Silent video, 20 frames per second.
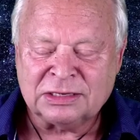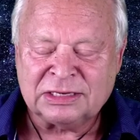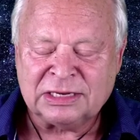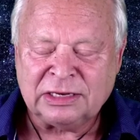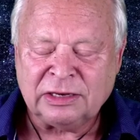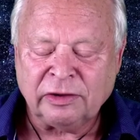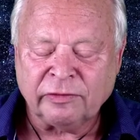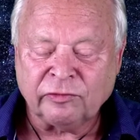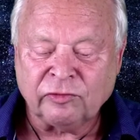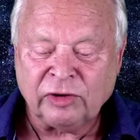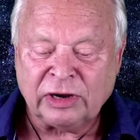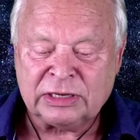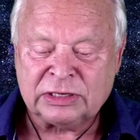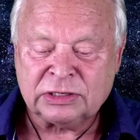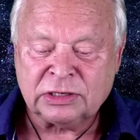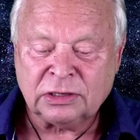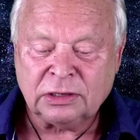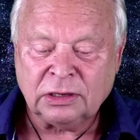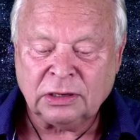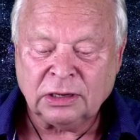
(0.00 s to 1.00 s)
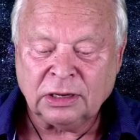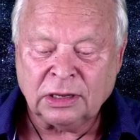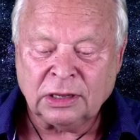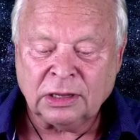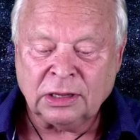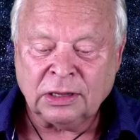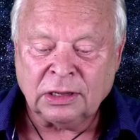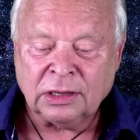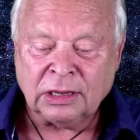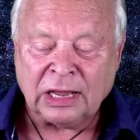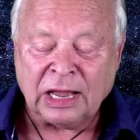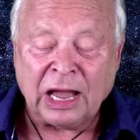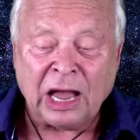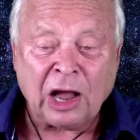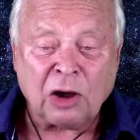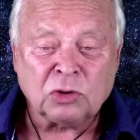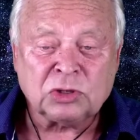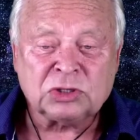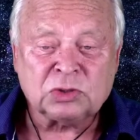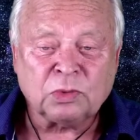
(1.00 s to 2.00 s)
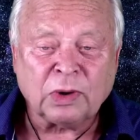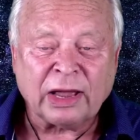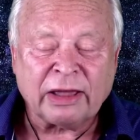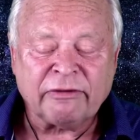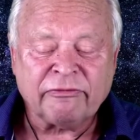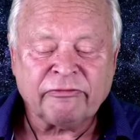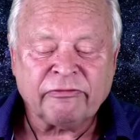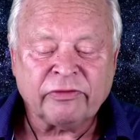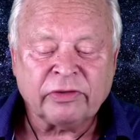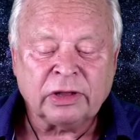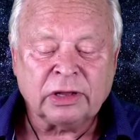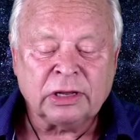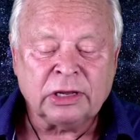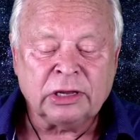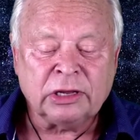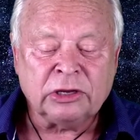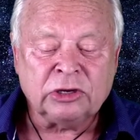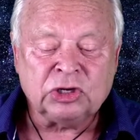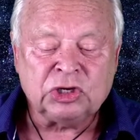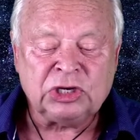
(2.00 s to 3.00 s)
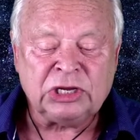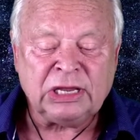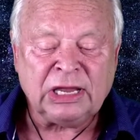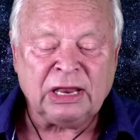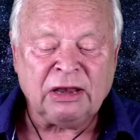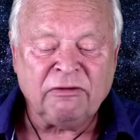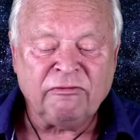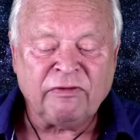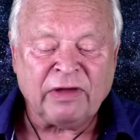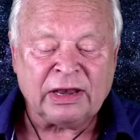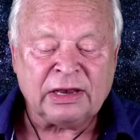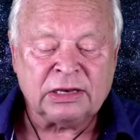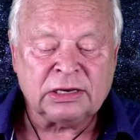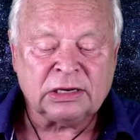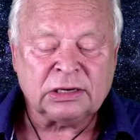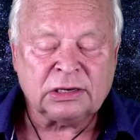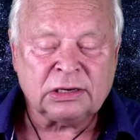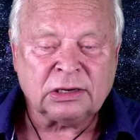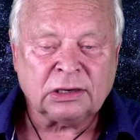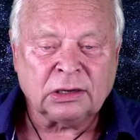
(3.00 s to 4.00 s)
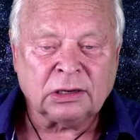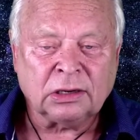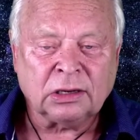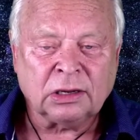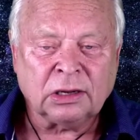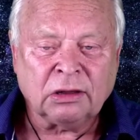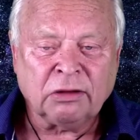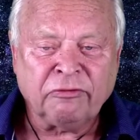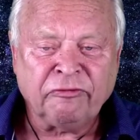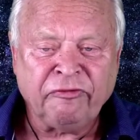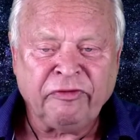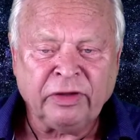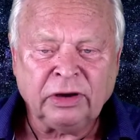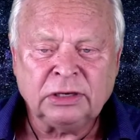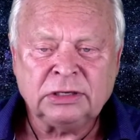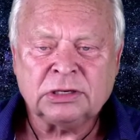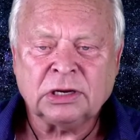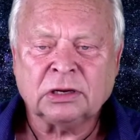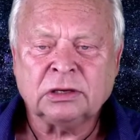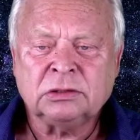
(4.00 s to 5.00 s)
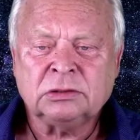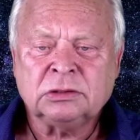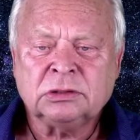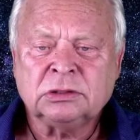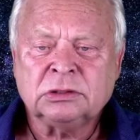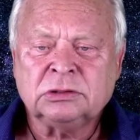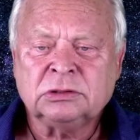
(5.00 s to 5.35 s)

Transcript: the city of Dresden, a housewife, she invented filter